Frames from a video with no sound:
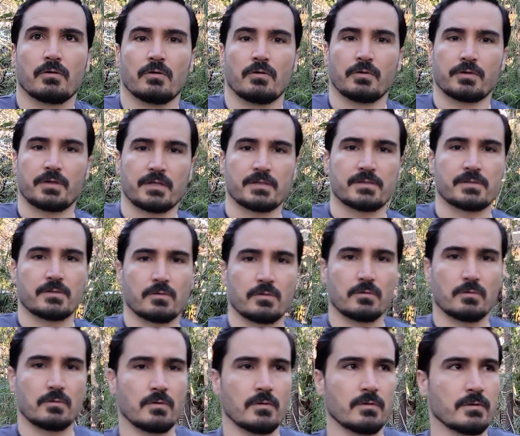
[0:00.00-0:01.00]
Okay,
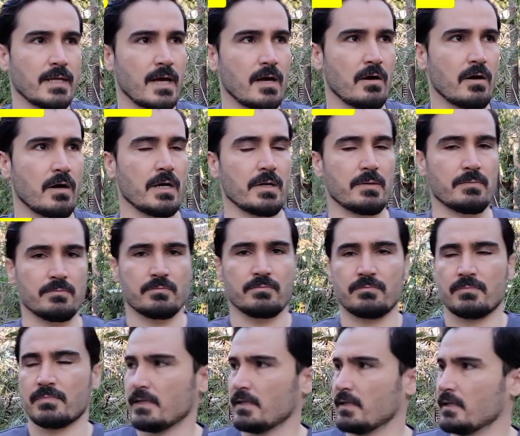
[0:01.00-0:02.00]
so now I'm
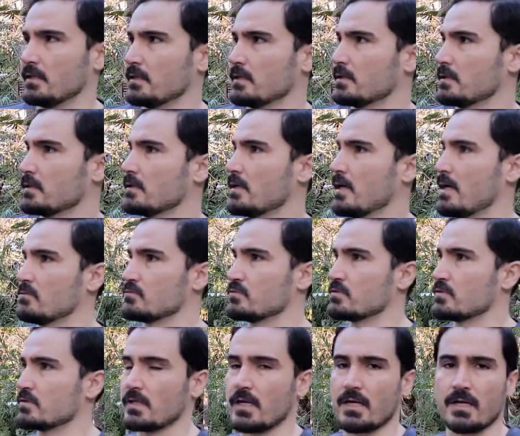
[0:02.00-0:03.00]

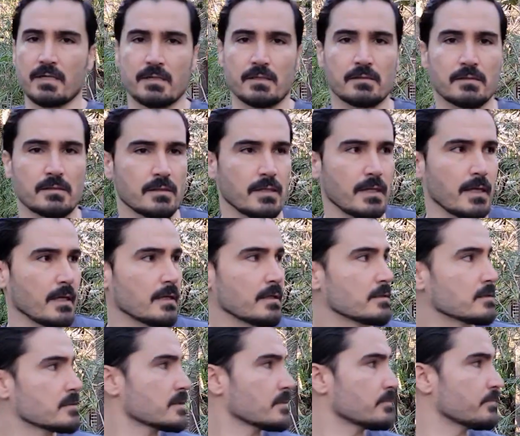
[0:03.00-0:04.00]
outside
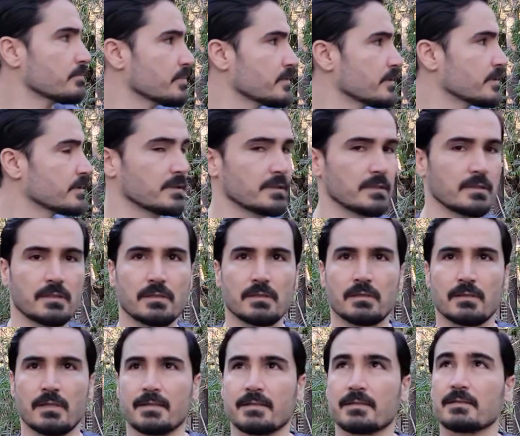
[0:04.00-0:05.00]
and it's a pretty
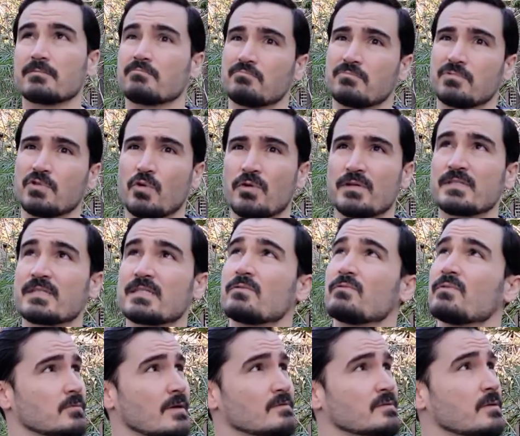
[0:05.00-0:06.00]
like noisy.
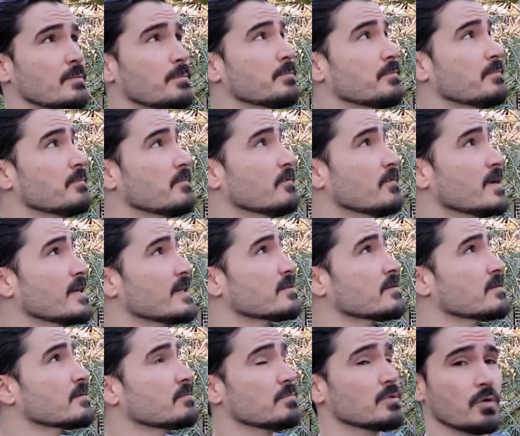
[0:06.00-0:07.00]
We have some
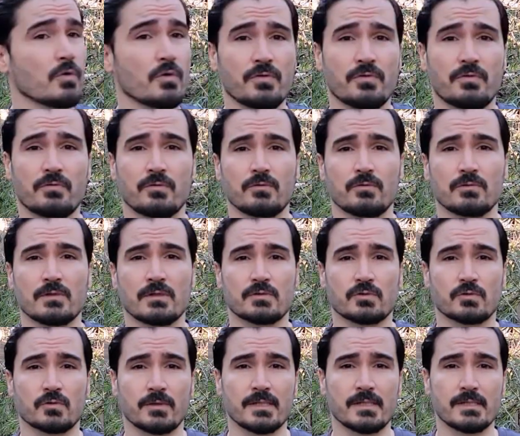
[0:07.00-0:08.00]
wind blowing through the
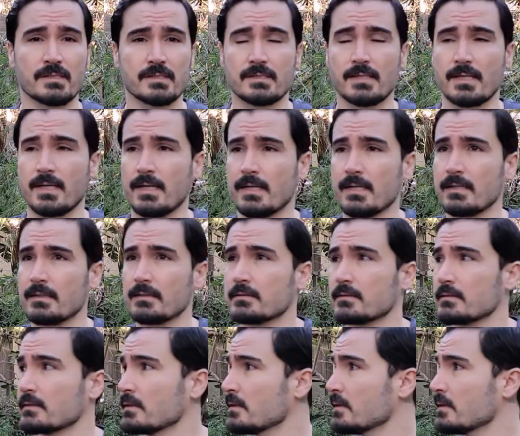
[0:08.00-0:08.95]
trees and